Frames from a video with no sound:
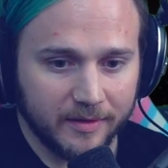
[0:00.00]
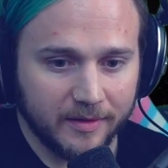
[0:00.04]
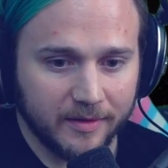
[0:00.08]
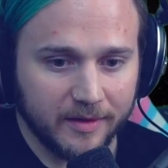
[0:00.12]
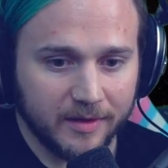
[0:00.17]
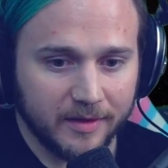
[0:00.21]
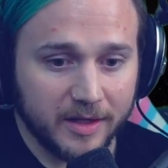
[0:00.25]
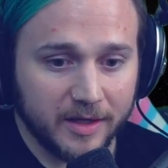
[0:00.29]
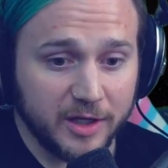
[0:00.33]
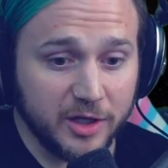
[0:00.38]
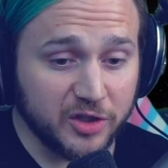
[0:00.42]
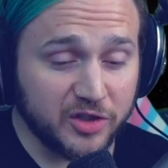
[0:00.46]

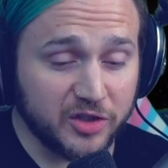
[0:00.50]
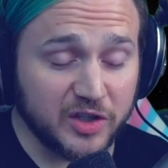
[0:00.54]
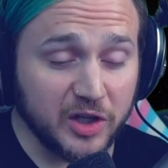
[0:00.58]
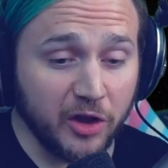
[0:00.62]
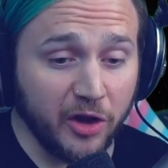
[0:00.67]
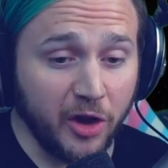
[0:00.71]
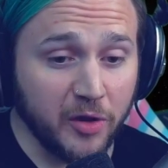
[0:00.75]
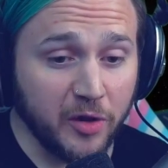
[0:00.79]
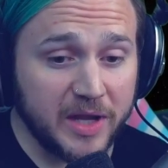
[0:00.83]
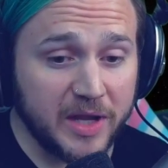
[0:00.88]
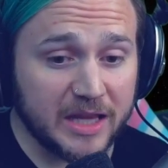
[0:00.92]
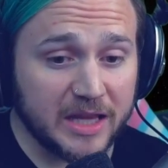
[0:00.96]
You still
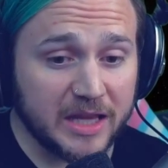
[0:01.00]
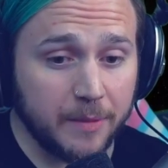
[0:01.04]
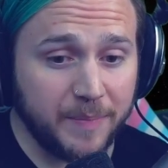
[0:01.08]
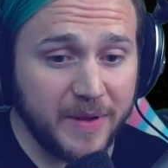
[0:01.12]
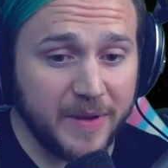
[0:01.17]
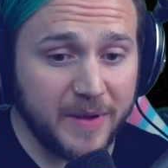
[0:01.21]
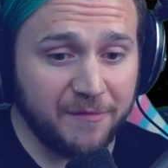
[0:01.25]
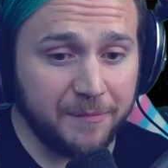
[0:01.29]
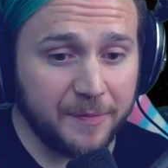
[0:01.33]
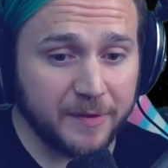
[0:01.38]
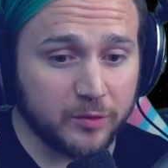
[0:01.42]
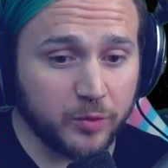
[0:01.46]
don't get the
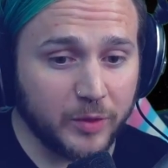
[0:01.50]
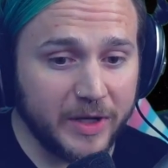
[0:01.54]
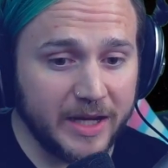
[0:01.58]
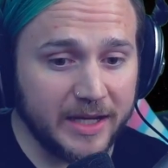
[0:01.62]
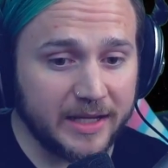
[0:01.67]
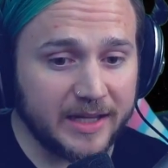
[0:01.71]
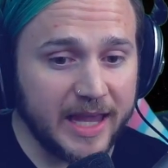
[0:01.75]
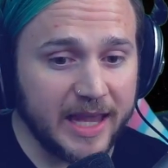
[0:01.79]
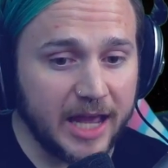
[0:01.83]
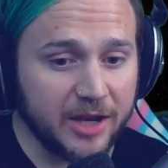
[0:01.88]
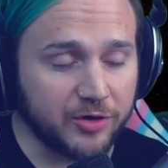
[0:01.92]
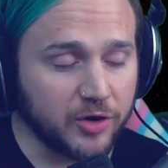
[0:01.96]
beef between
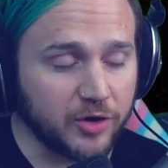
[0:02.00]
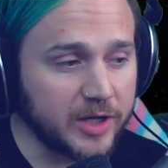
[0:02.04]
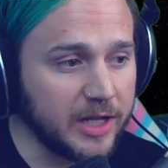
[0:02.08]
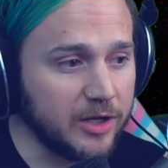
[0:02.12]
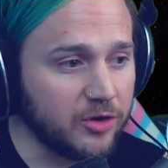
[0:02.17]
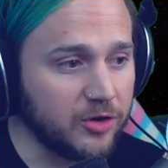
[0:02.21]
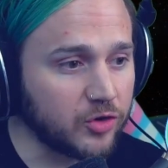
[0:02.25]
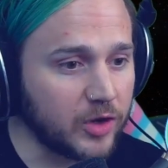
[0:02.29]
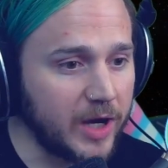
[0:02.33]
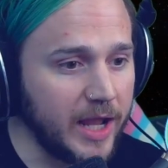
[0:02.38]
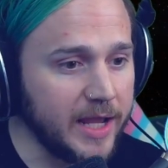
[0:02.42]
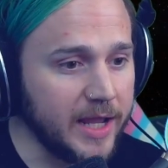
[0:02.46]
Kendrick and
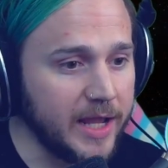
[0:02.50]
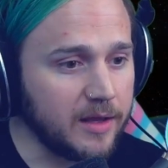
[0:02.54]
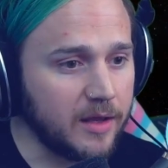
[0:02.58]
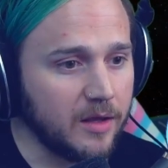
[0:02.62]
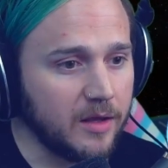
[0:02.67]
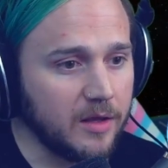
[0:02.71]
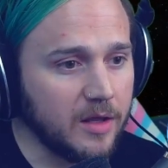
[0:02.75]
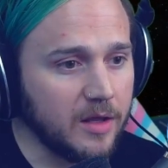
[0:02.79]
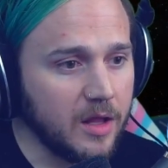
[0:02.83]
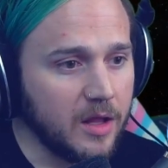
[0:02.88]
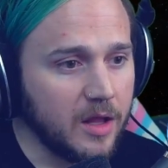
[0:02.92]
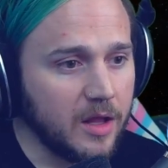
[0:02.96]
Drake.
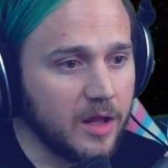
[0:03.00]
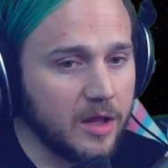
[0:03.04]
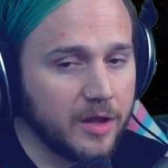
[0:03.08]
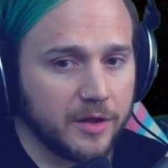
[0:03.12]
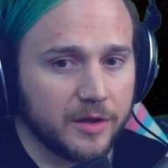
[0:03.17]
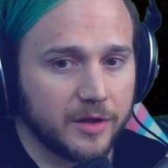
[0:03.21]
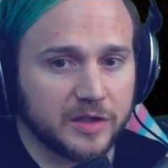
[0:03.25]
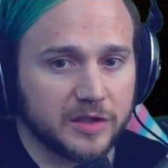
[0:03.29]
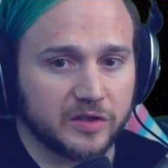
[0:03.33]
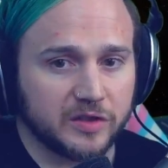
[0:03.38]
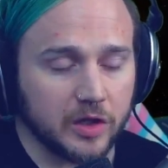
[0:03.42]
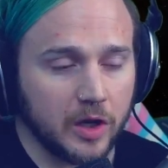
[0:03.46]

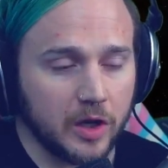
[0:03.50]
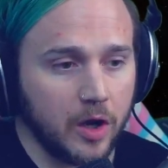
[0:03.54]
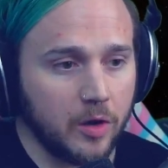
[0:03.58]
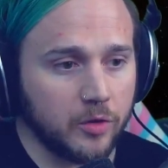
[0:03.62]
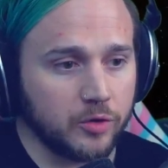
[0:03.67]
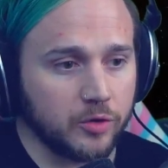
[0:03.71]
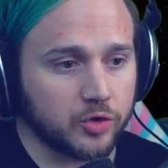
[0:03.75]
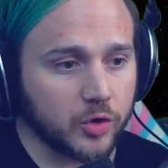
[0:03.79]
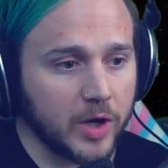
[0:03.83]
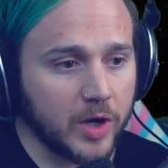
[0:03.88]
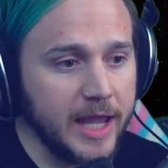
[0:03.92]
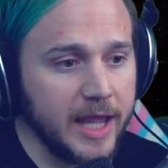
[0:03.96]
So
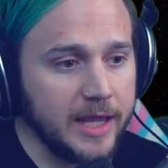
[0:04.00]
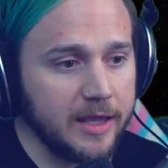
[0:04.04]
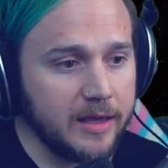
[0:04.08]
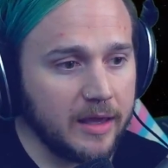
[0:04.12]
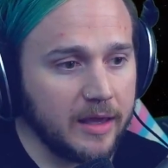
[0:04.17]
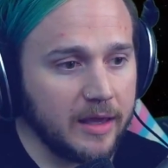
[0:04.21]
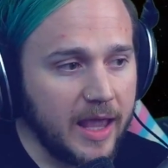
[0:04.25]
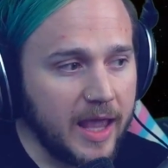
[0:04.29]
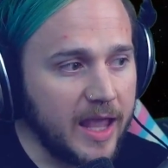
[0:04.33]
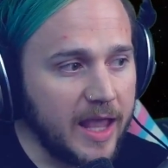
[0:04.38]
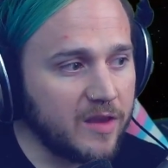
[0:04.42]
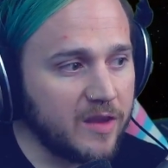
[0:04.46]
Drake
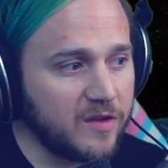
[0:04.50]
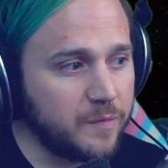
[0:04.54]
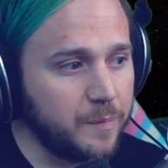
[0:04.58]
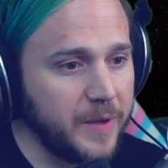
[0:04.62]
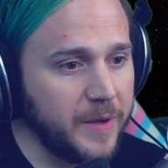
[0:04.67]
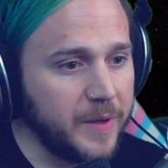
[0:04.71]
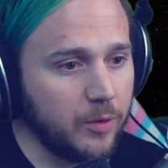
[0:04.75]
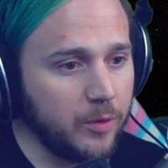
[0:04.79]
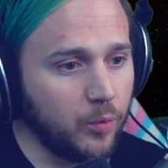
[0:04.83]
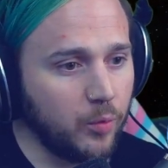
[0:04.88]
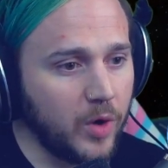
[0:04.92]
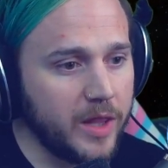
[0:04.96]
has been